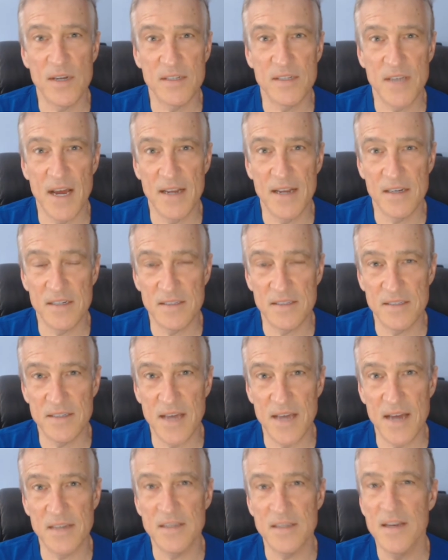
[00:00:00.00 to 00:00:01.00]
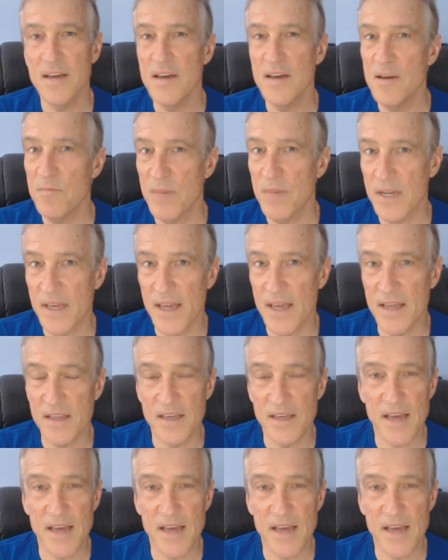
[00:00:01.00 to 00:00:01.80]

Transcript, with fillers: very tight and concise. But again,